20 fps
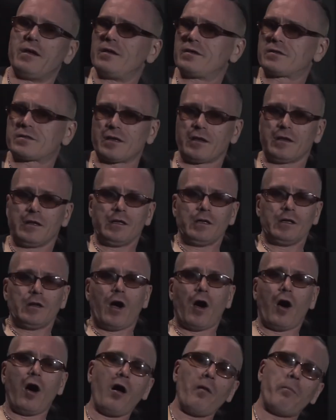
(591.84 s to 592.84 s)
It's
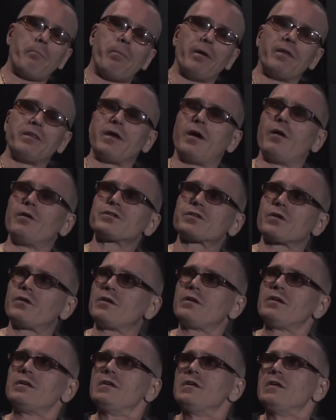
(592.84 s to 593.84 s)
up and down,
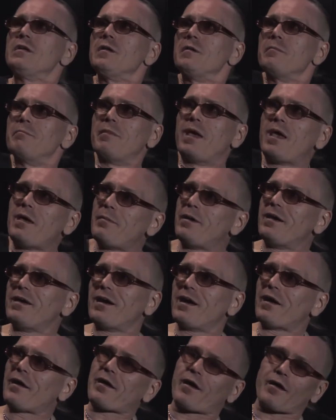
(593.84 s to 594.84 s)
so
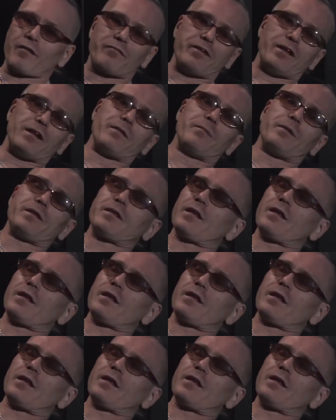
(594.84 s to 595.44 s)
maybe I can feel a bit